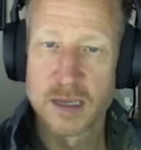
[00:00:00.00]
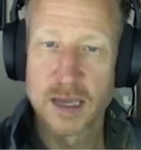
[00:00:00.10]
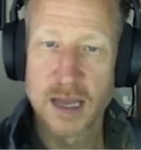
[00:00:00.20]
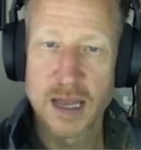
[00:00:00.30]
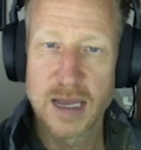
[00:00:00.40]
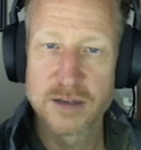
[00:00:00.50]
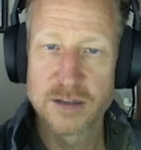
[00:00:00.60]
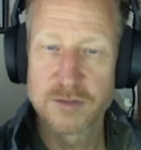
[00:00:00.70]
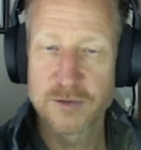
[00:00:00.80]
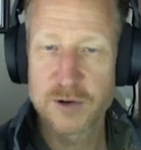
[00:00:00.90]
And
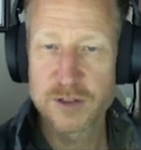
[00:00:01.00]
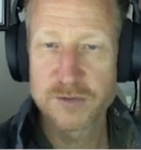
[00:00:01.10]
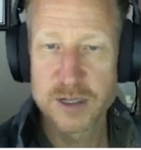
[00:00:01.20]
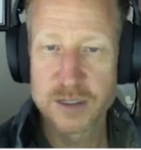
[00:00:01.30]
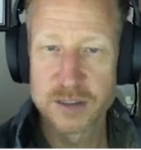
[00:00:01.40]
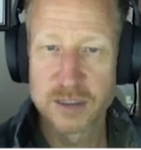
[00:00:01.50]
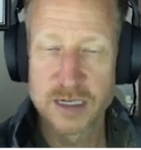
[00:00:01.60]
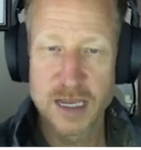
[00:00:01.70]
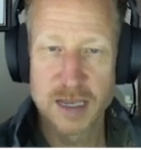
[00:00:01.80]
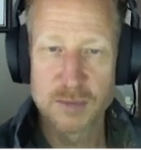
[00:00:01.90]
the first field, the
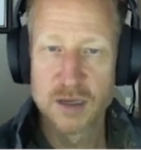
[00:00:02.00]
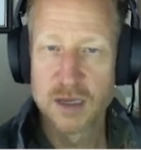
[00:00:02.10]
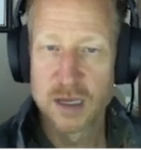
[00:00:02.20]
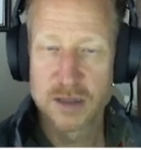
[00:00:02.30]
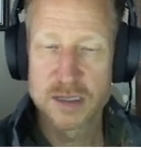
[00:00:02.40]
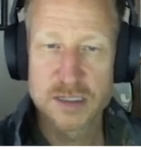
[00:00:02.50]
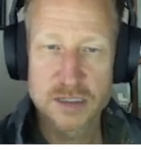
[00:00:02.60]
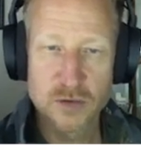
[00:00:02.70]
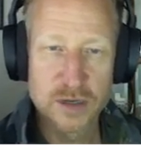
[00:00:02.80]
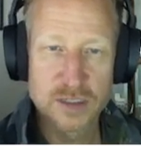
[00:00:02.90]
name, this is
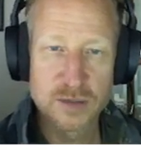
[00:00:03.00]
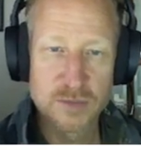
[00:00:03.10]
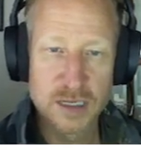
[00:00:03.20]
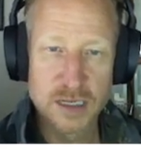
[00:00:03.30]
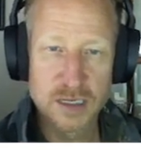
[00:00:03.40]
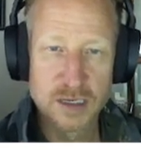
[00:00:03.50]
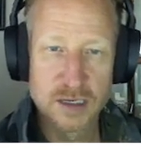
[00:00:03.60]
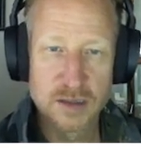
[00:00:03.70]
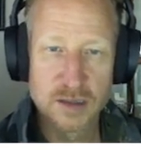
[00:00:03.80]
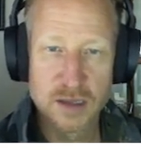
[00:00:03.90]
going to be
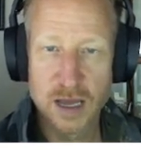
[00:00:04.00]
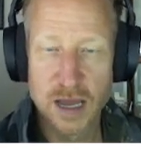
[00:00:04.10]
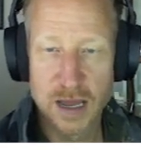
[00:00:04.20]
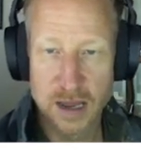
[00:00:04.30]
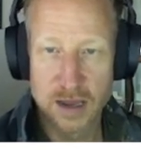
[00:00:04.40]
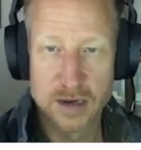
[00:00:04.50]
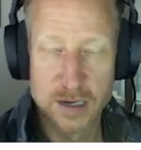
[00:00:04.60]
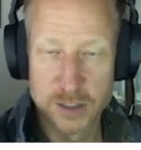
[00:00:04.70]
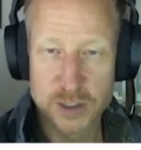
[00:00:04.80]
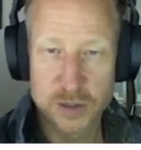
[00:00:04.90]
an
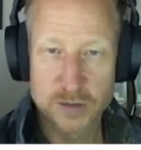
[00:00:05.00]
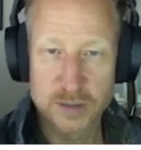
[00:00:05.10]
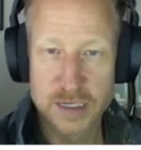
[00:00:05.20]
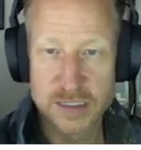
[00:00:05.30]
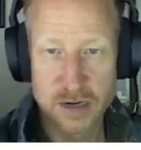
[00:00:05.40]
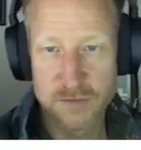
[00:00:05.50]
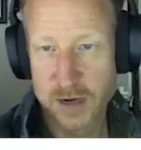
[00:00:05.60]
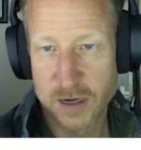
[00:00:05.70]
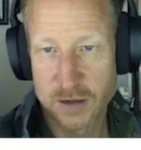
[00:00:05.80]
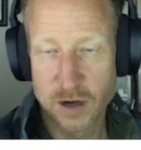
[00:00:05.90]
internal
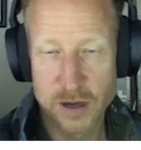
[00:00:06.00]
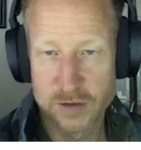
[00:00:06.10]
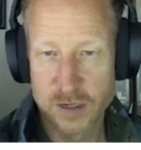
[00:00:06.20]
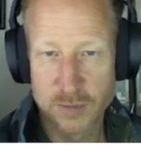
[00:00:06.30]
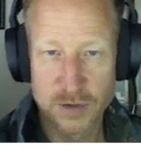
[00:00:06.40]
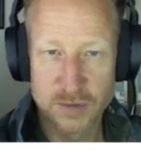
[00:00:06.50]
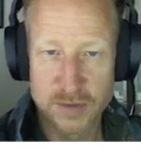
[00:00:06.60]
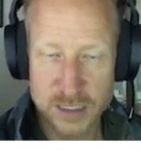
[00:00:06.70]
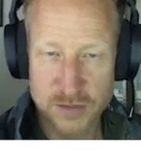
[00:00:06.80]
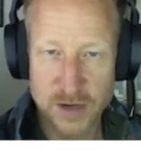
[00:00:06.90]
identifier, auto number.
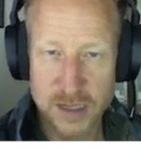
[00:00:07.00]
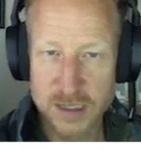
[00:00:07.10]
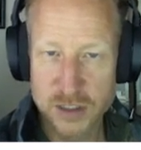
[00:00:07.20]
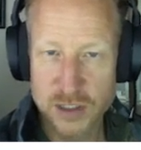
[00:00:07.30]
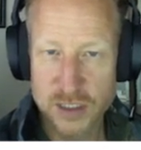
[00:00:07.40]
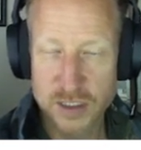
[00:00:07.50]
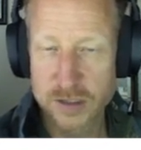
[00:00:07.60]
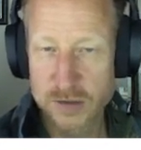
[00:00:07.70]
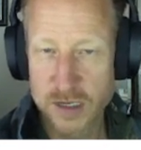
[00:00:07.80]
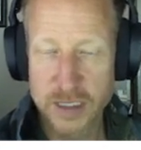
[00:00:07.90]
That's fine. That's just to
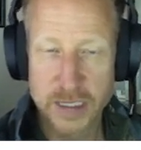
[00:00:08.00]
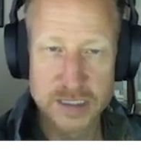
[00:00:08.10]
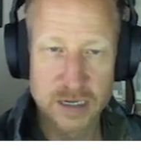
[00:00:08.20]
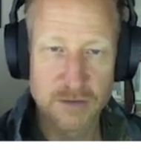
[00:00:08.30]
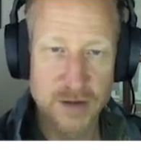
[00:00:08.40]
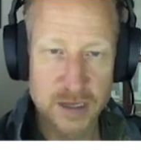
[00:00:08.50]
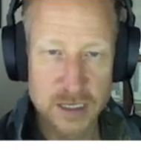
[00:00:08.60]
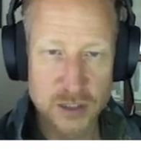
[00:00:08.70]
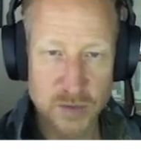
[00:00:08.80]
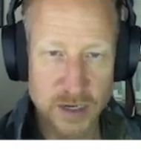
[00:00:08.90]
uniquely identify
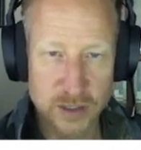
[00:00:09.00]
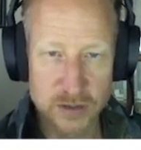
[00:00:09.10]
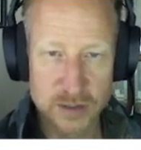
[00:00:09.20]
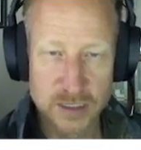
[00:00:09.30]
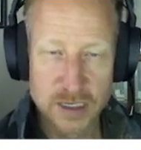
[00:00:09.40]
each record.